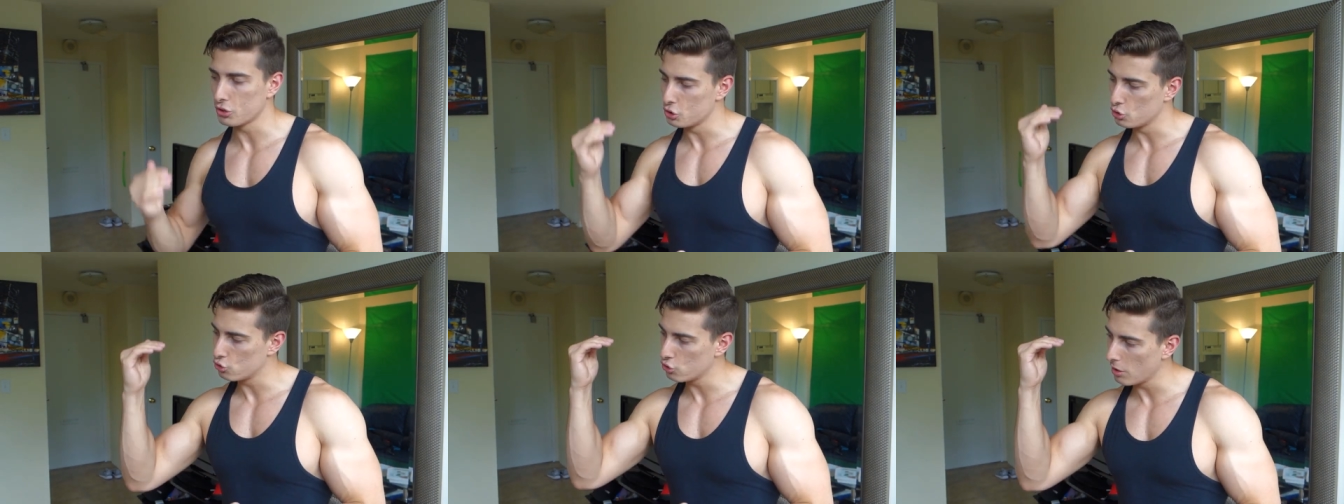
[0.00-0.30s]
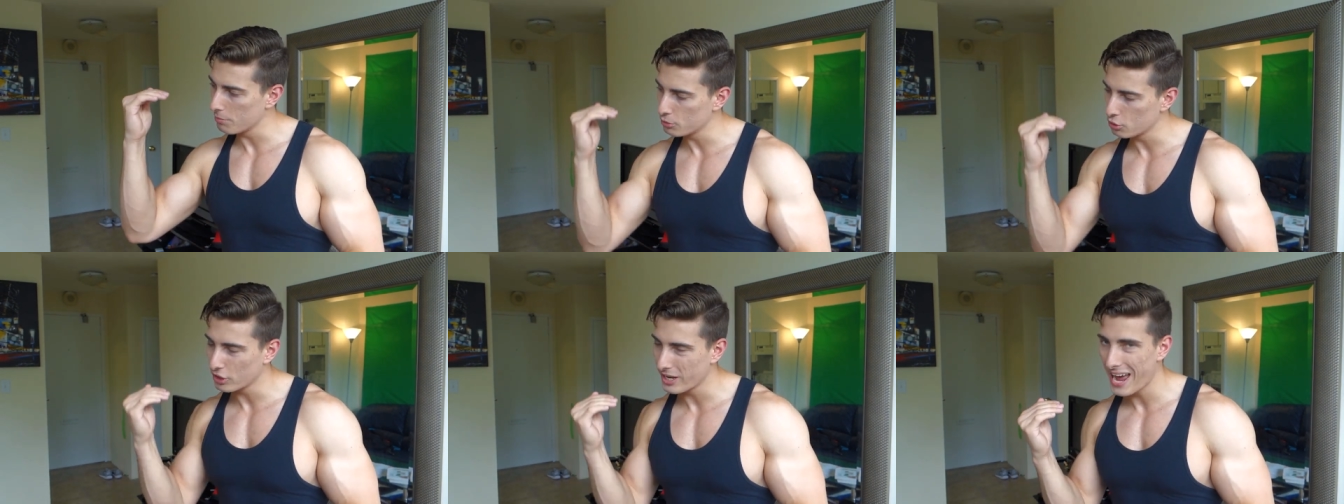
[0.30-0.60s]
you
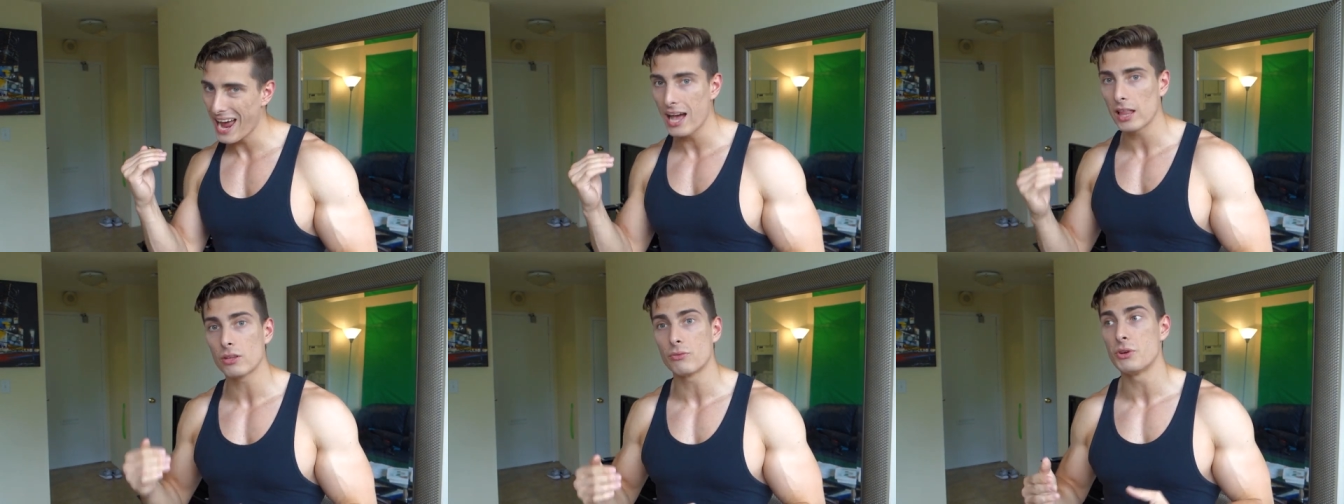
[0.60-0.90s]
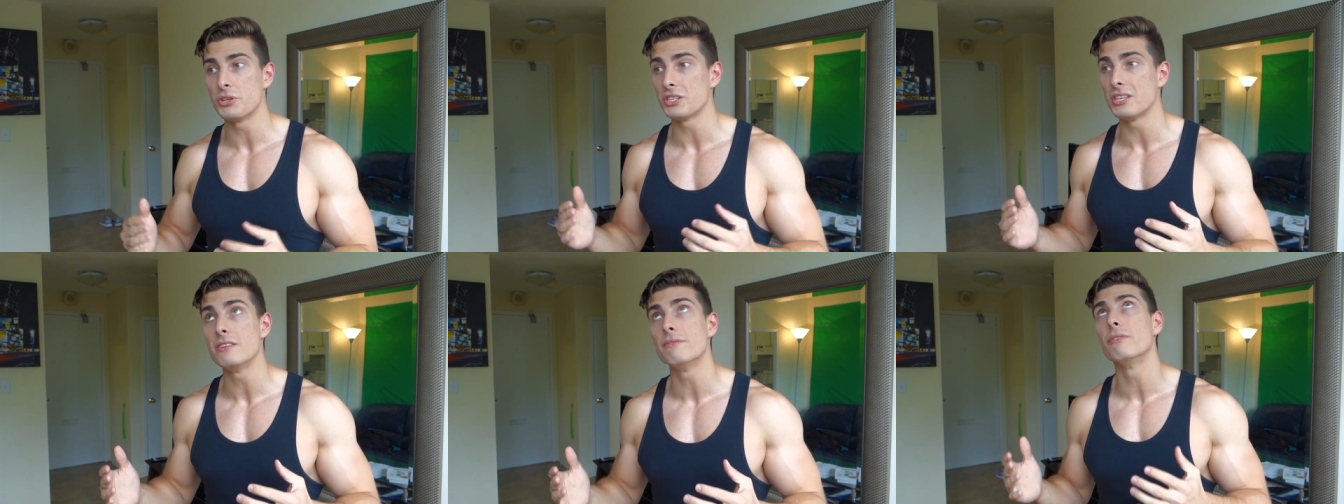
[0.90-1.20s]
dropped your
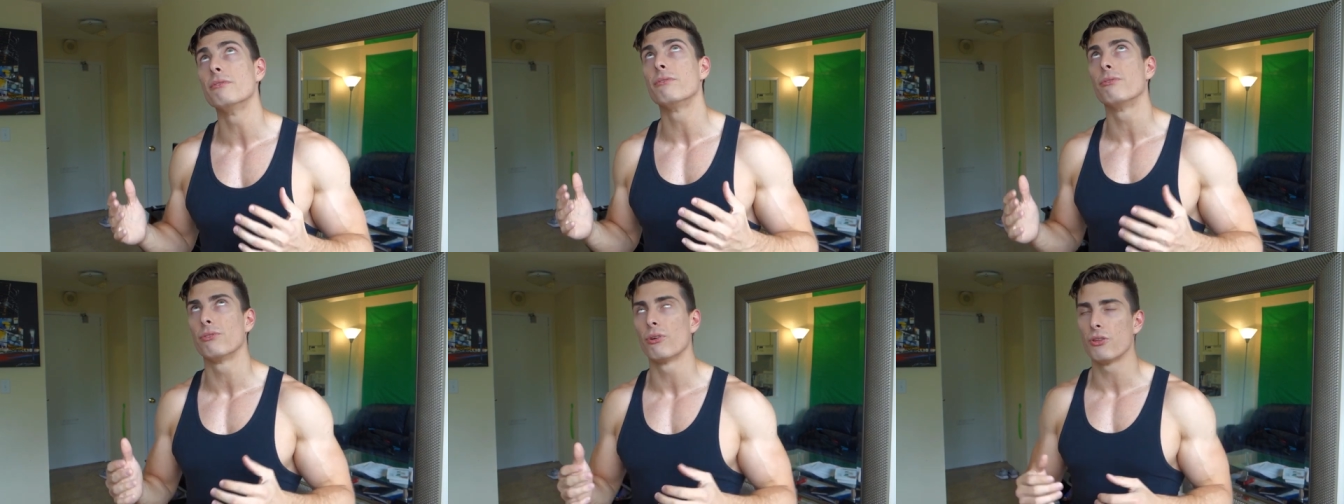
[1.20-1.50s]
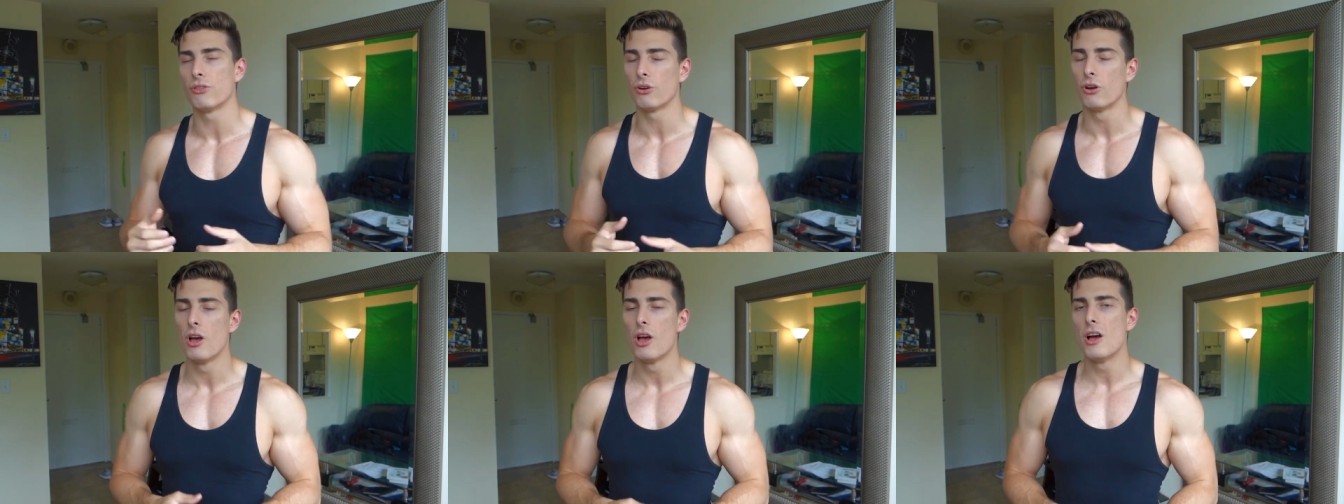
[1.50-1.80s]
calories even
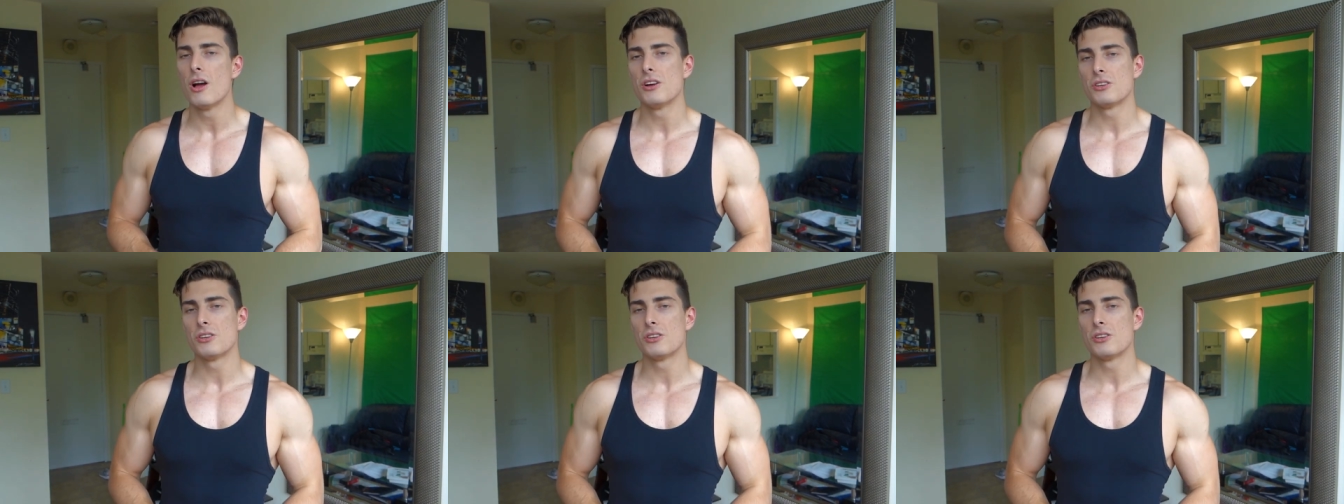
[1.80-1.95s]
further